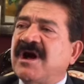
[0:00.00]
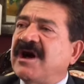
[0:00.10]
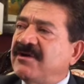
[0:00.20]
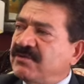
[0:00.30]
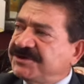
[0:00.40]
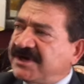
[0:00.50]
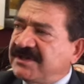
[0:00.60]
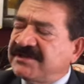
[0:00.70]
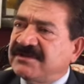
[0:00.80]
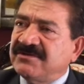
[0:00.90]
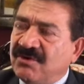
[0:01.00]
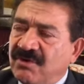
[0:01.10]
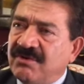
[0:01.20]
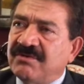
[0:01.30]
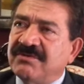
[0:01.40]
I wish I did
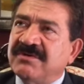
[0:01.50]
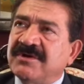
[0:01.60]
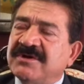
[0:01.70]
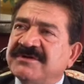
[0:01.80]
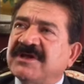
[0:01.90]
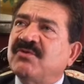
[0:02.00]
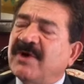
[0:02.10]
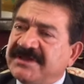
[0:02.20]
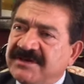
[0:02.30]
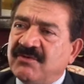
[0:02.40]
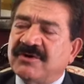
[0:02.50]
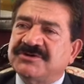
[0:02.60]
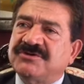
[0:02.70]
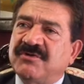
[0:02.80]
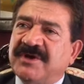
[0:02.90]
know that what he
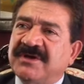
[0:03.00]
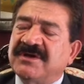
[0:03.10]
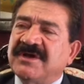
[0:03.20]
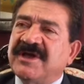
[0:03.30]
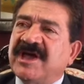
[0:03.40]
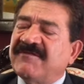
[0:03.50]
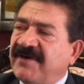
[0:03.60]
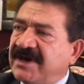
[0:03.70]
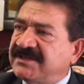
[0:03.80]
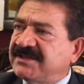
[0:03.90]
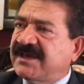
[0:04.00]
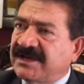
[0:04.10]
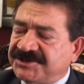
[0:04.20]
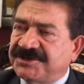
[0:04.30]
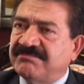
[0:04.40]
was doing, if I did
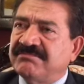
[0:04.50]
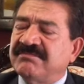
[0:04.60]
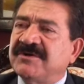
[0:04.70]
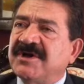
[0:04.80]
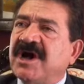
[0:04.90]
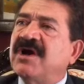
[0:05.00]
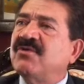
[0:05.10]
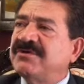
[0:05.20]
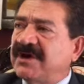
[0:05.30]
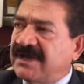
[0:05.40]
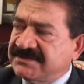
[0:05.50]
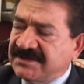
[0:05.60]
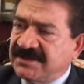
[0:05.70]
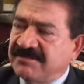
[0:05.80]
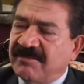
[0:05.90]
catch him, I would have
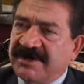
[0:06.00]
arrested it